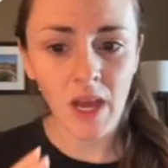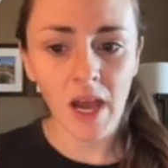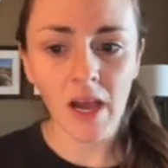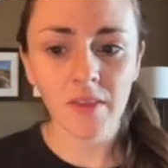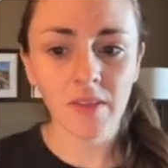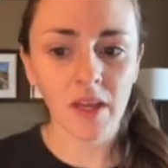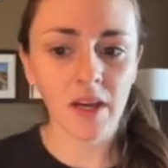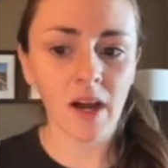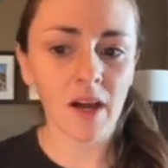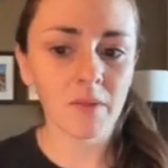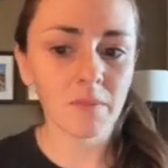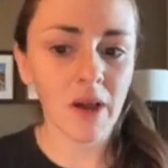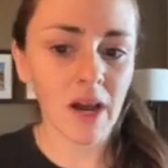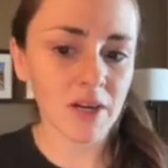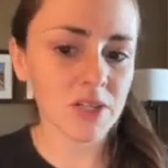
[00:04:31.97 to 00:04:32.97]
And then
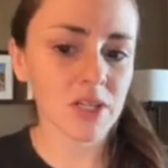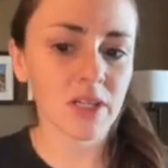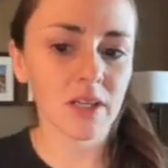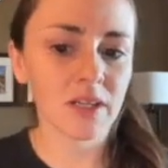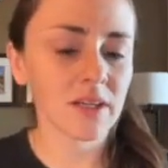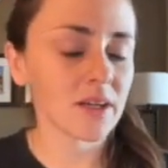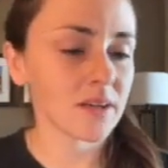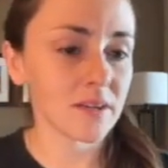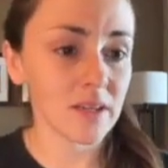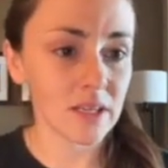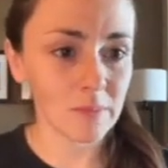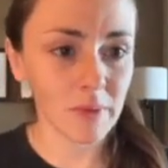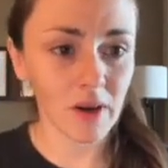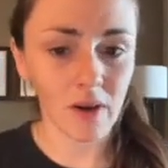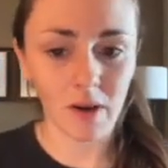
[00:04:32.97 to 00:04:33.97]
I'm actually going to get an
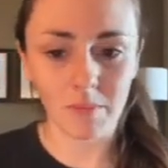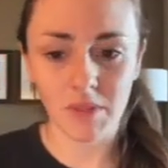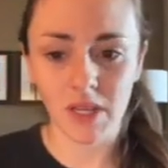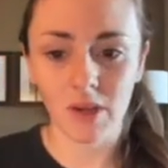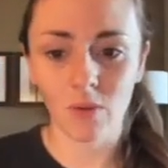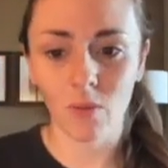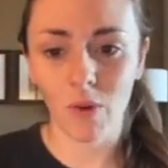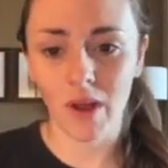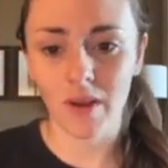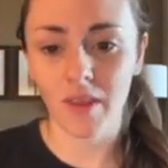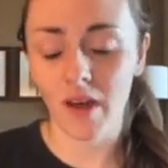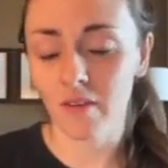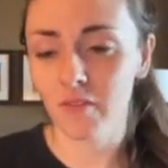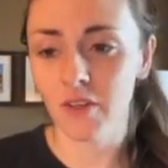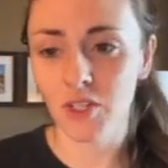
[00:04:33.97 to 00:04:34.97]
email update when
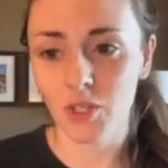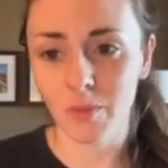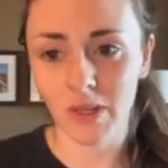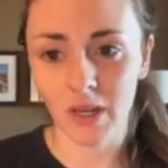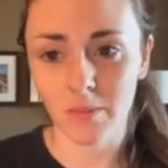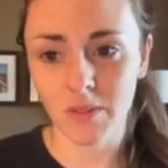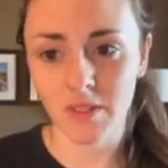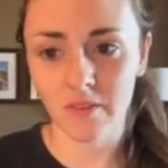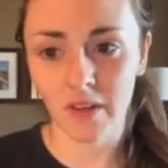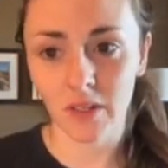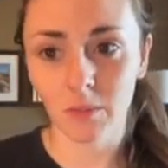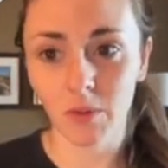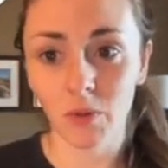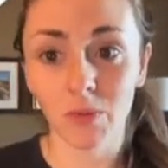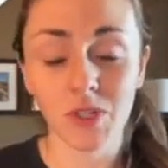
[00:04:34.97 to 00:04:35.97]
that feature becomes
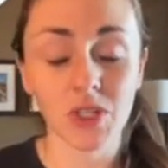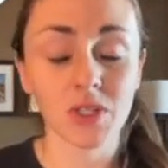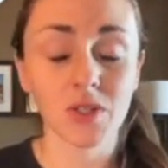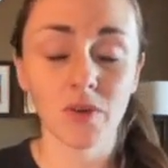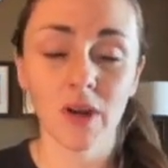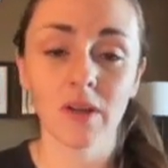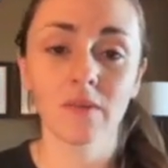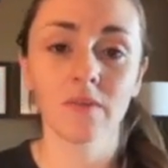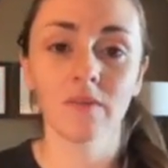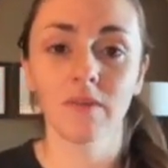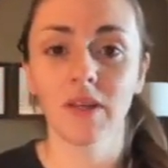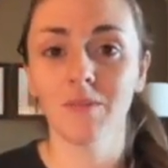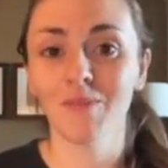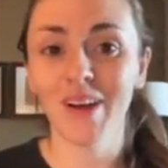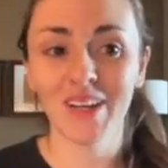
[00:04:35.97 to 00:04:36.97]
available, which is great
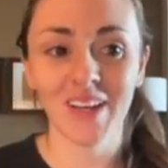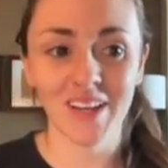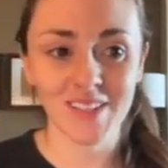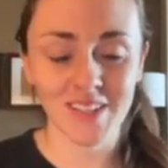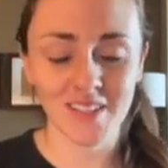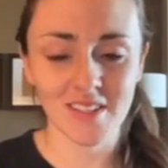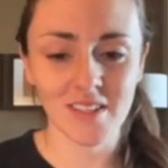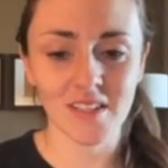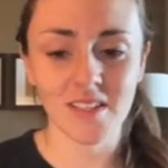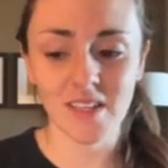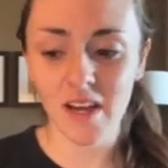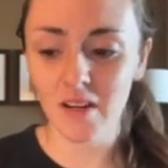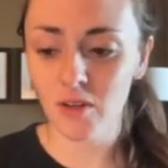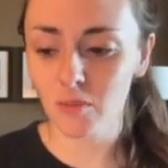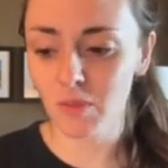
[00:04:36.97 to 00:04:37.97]
in my case as a
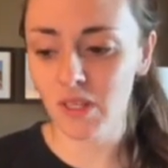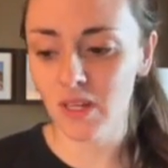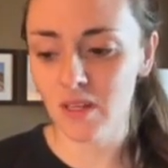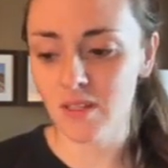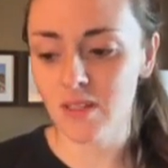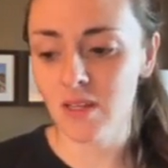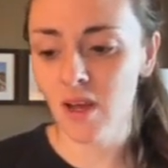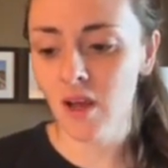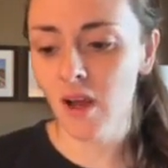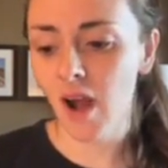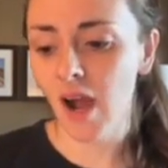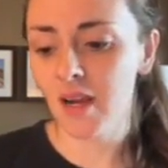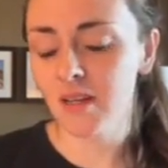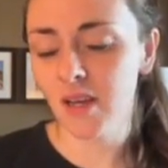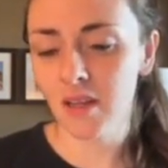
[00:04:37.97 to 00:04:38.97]
designer, because
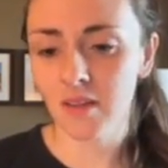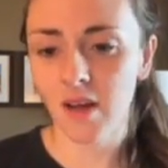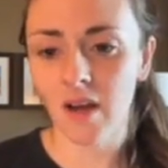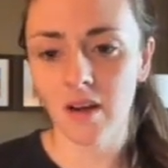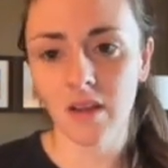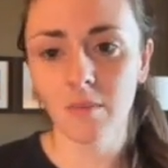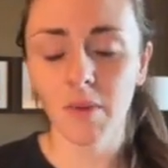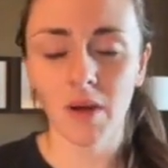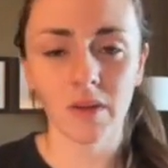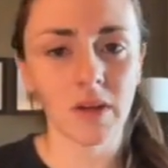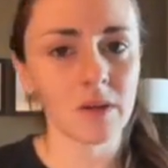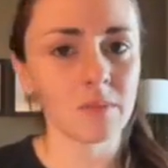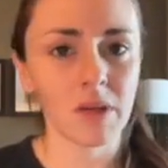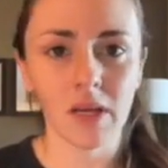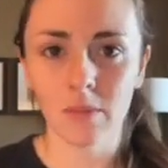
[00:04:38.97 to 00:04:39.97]
I'd get that email and
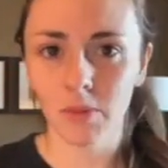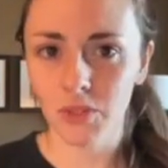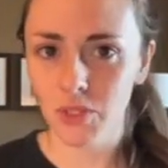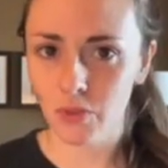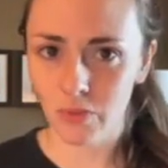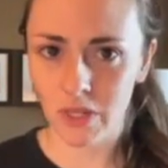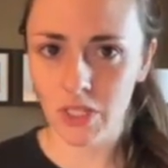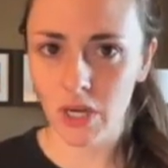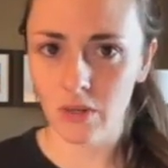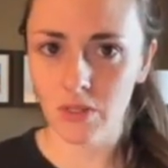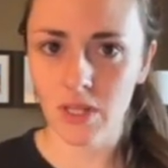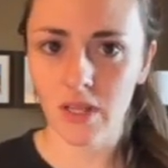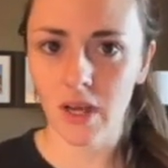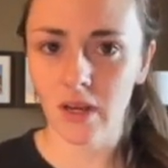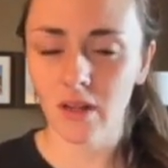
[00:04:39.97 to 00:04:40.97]
I'd be able to reach out
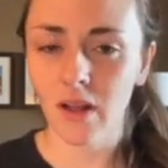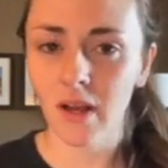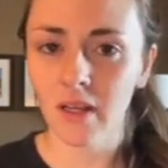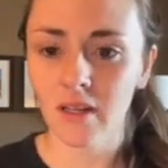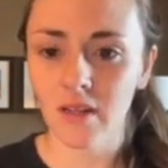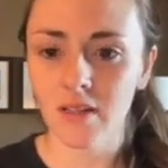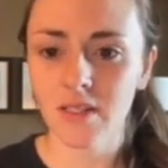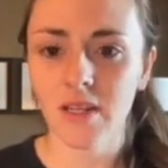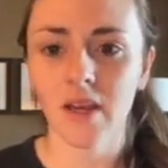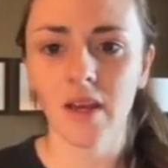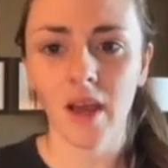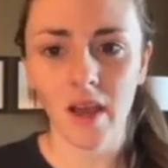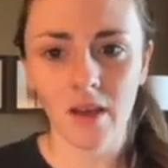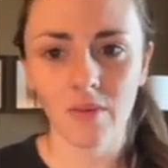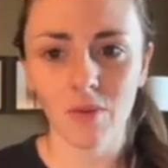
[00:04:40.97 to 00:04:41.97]
to that client and say,
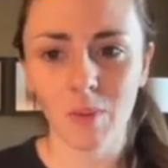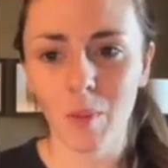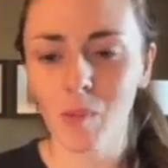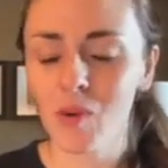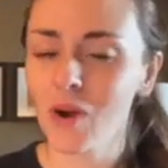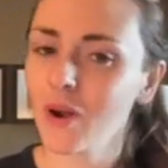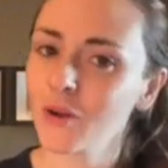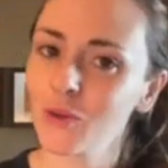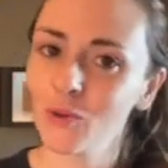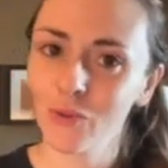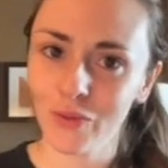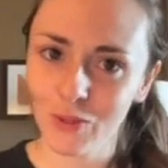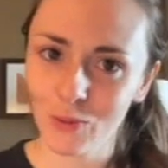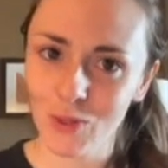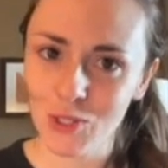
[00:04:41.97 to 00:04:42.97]
hey, remember how you
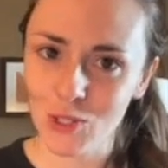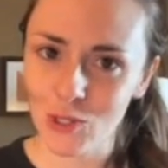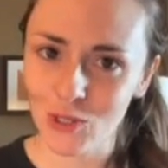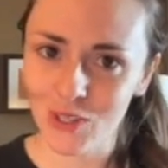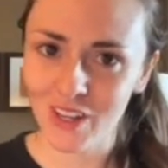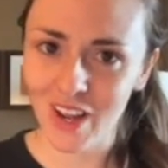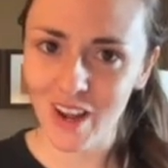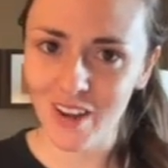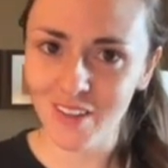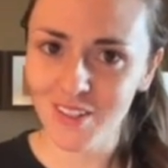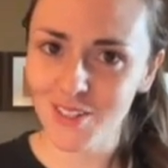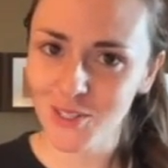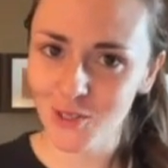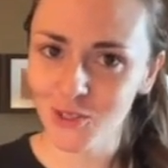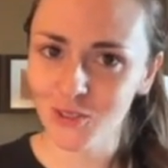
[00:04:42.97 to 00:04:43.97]
really wish you could add
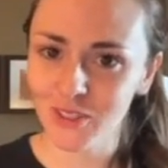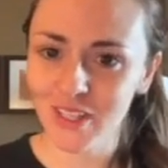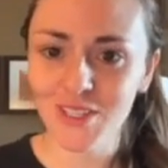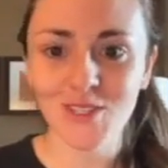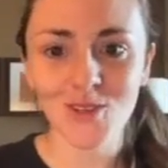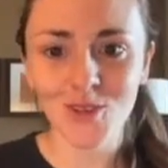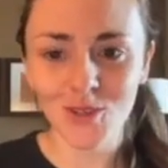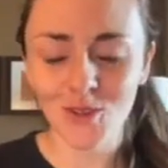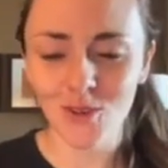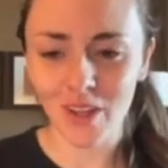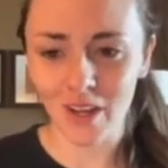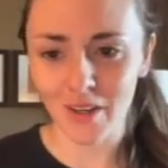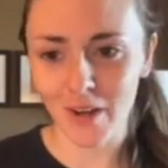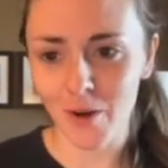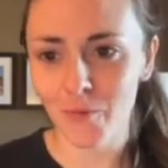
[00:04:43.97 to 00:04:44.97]
external links? You can do
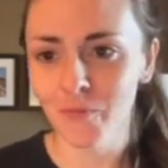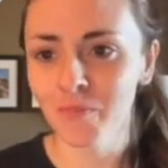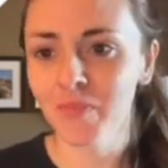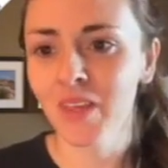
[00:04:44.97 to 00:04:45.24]
that now.